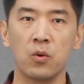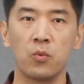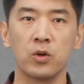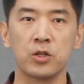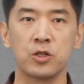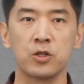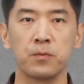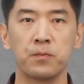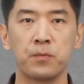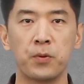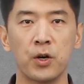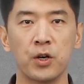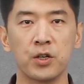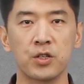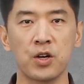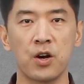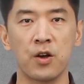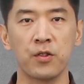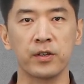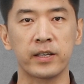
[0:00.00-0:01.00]
what to
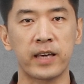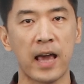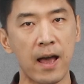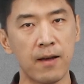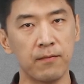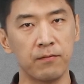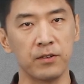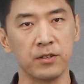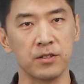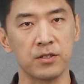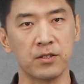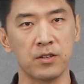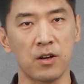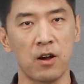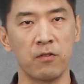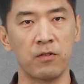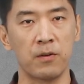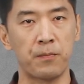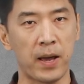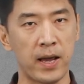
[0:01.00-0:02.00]
put on the canvas
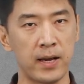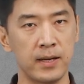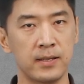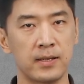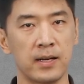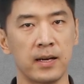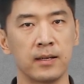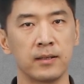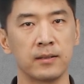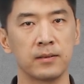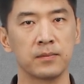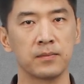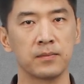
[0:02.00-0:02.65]
of a painting.